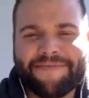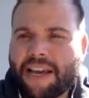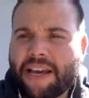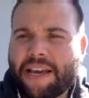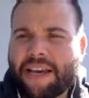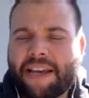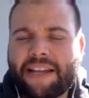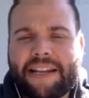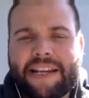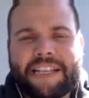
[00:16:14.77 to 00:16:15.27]

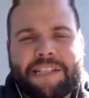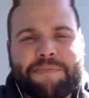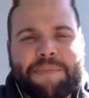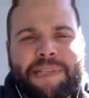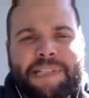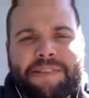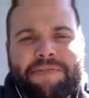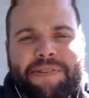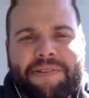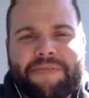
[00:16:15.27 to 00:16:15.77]
Okay, last
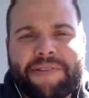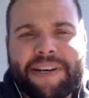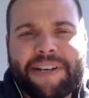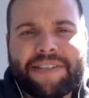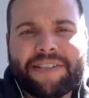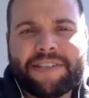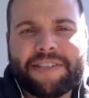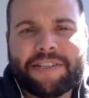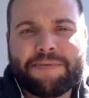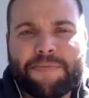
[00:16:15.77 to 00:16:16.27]
piece of
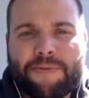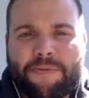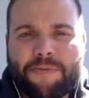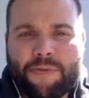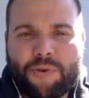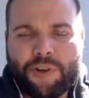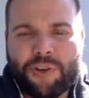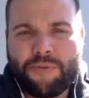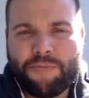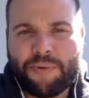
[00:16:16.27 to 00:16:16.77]
advice is
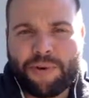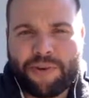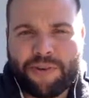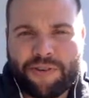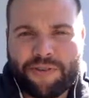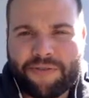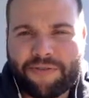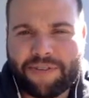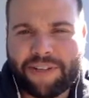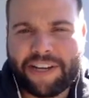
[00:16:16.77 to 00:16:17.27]
before you book
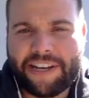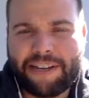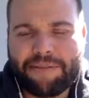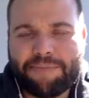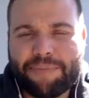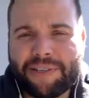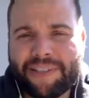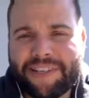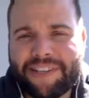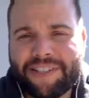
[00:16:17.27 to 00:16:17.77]
your
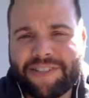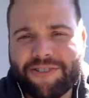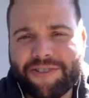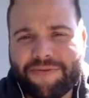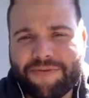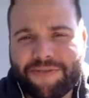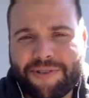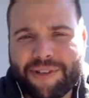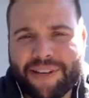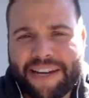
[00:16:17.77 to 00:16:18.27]
flight, please
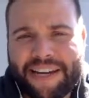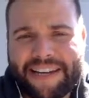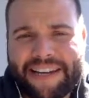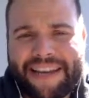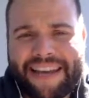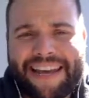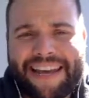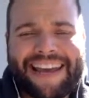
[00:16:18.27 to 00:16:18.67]
don't forget